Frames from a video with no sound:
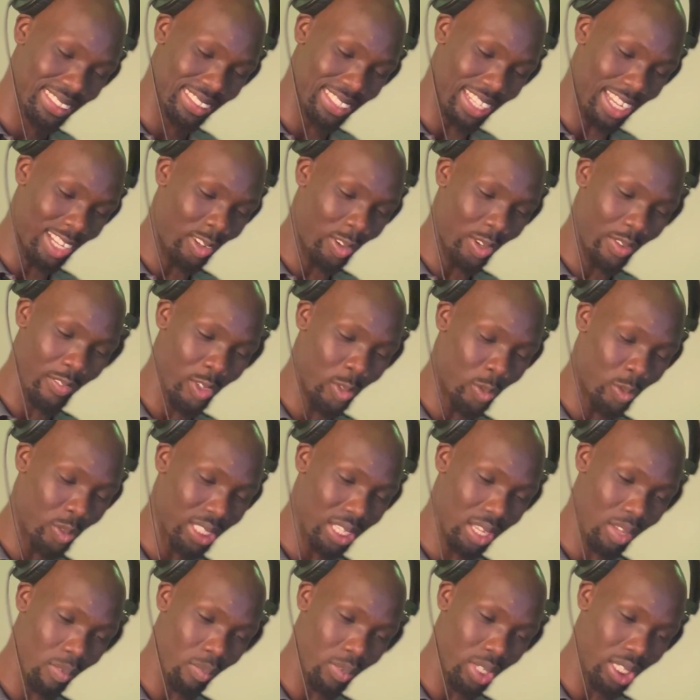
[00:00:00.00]
don't even know what
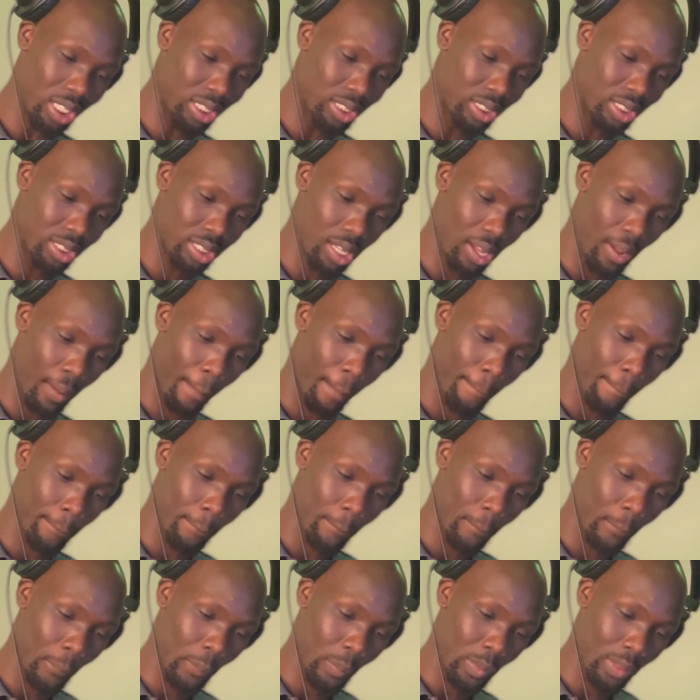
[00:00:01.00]
that means.
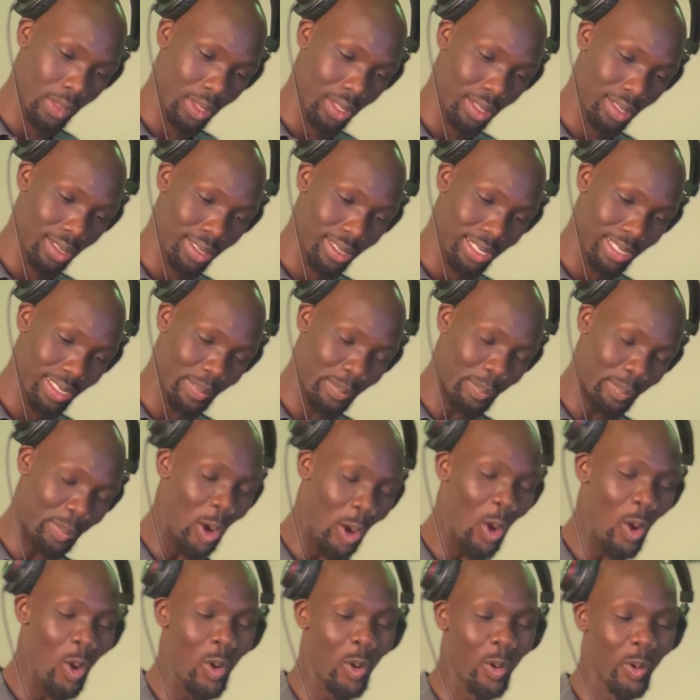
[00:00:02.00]

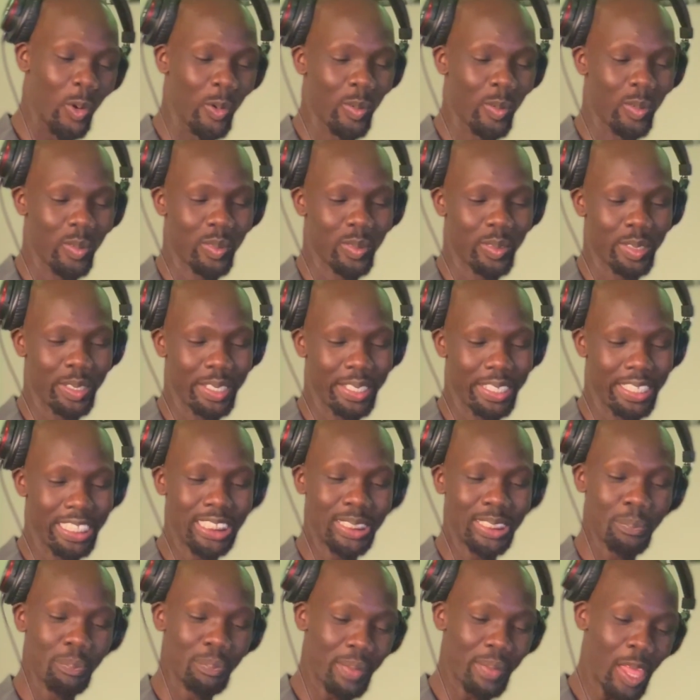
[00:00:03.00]
Bro,
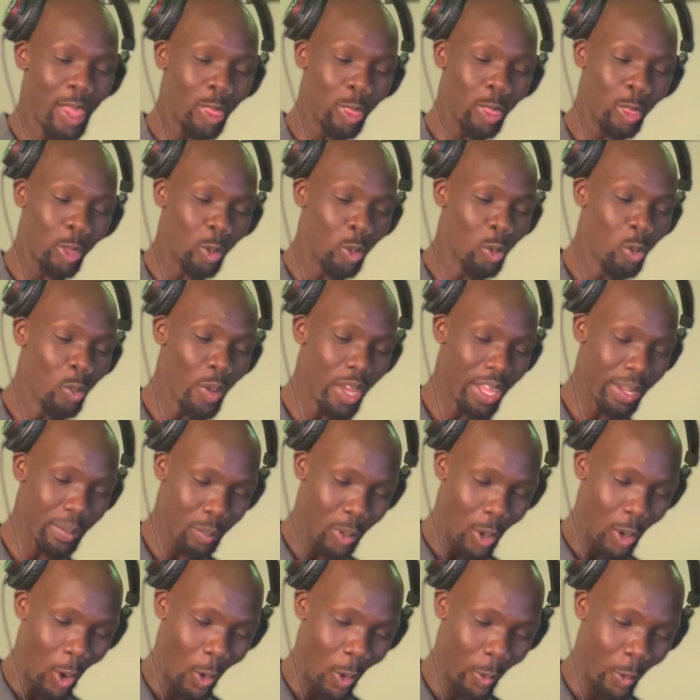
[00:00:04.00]
he's been through it,
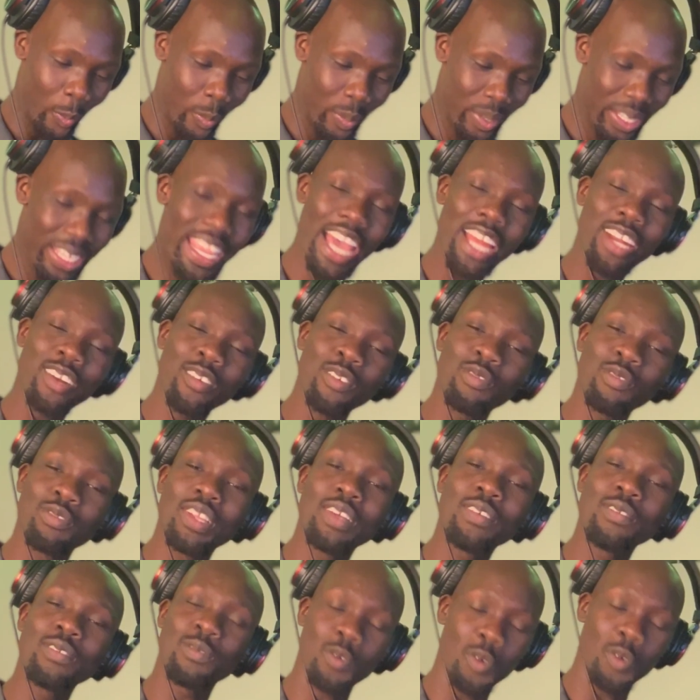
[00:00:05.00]
bro. He had a
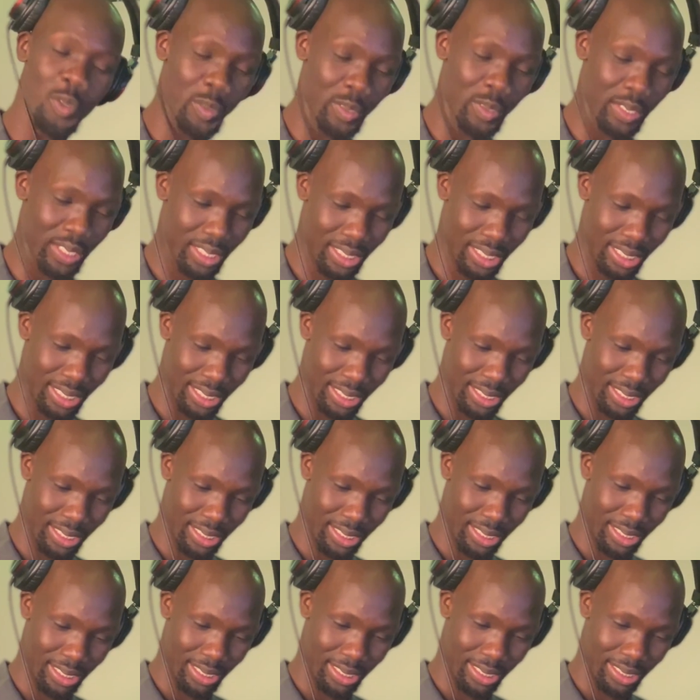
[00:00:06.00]
flip phone.
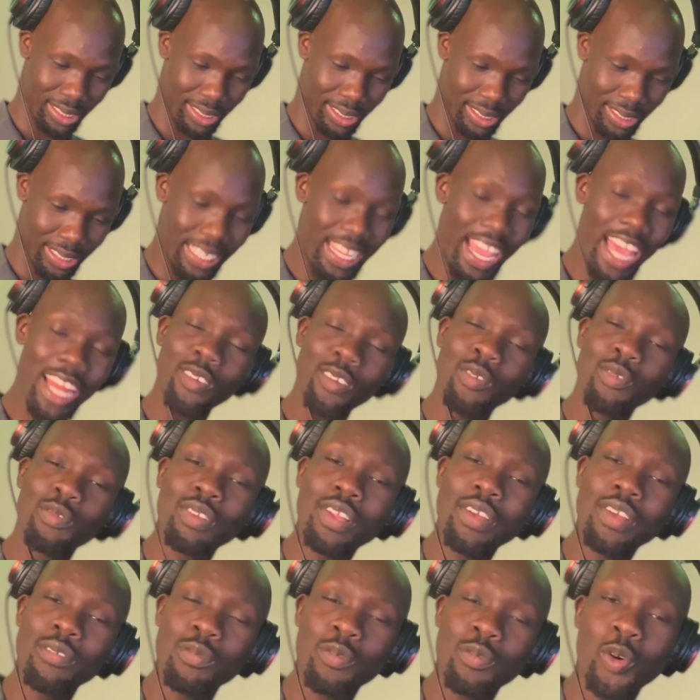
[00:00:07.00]
He had a
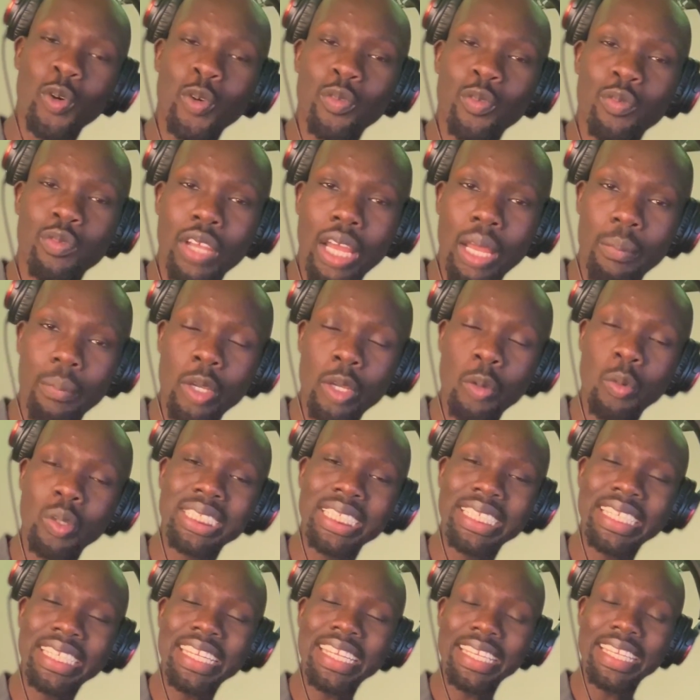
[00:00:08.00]
flip phone, fam. He was
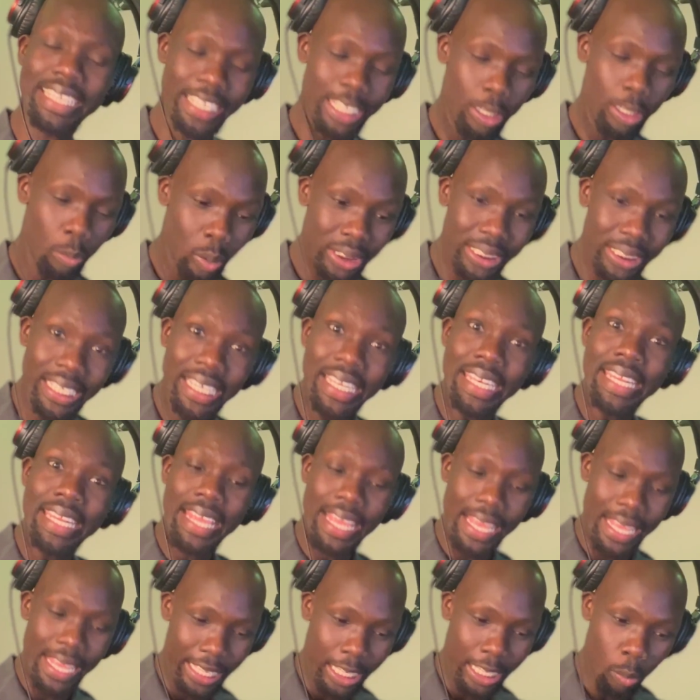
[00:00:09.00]
in he was in the
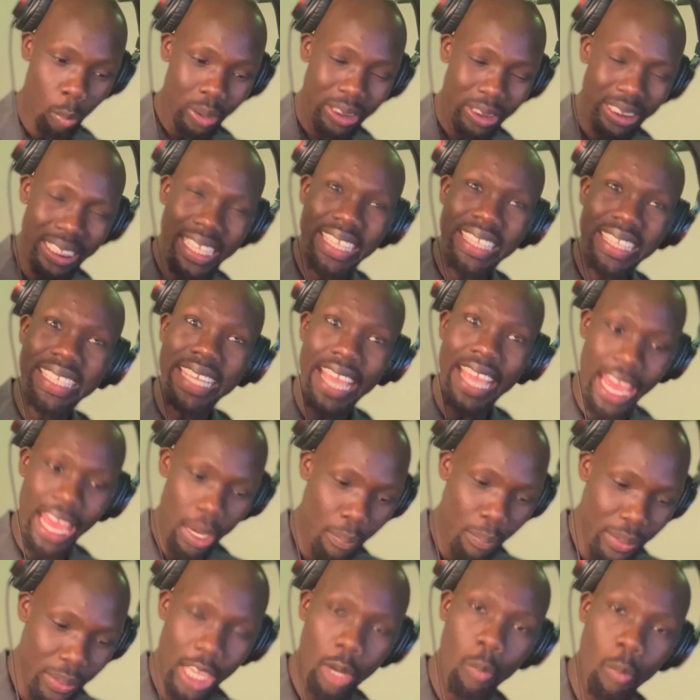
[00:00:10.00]
he was in the
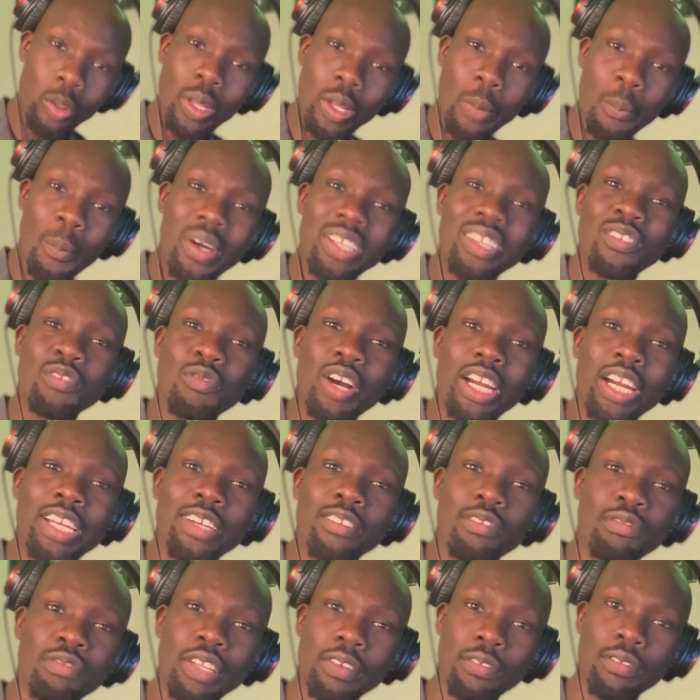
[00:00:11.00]
NBA with a motherfucking
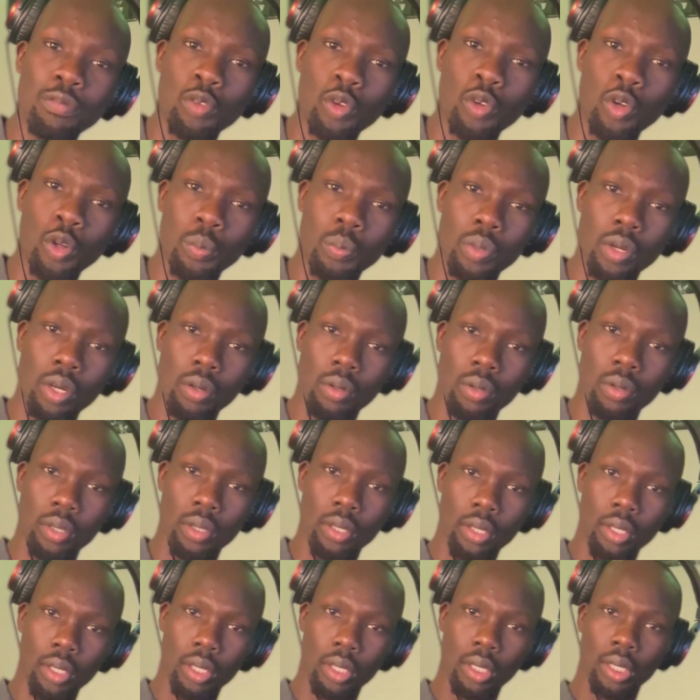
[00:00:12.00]
flip phone, bro.
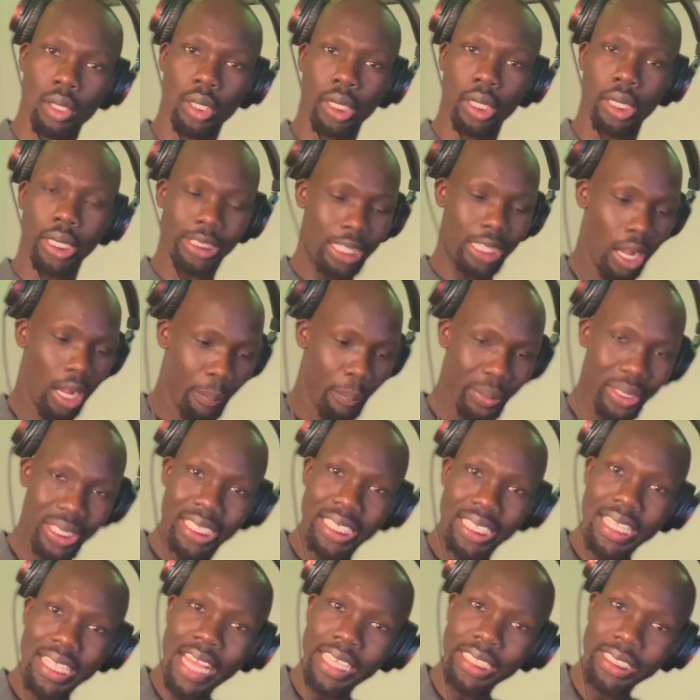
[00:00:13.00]
Can y'all
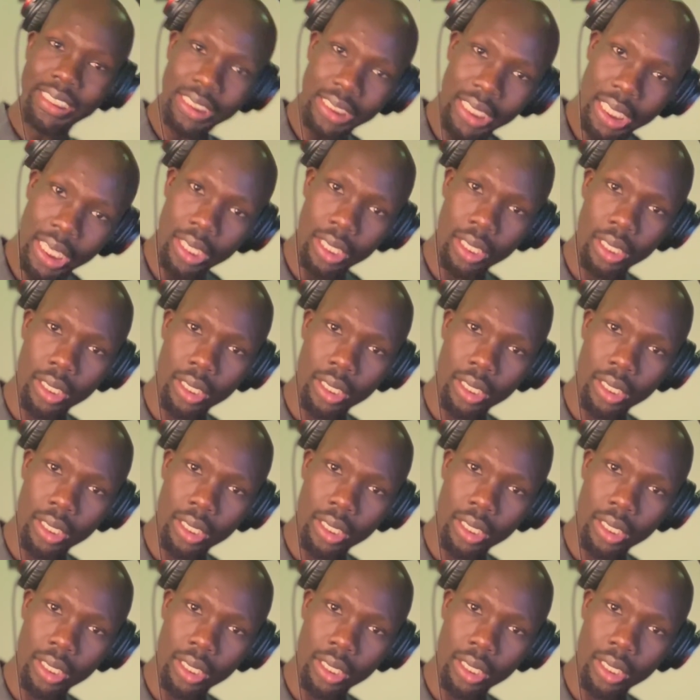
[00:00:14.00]
believe that shit?